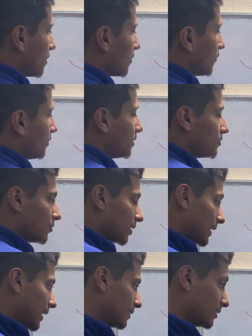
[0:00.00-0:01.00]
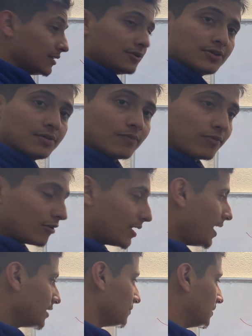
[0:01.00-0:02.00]
When the drug gets into the
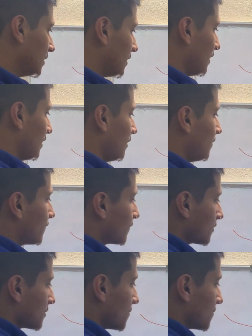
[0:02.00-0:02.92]
plasma, it first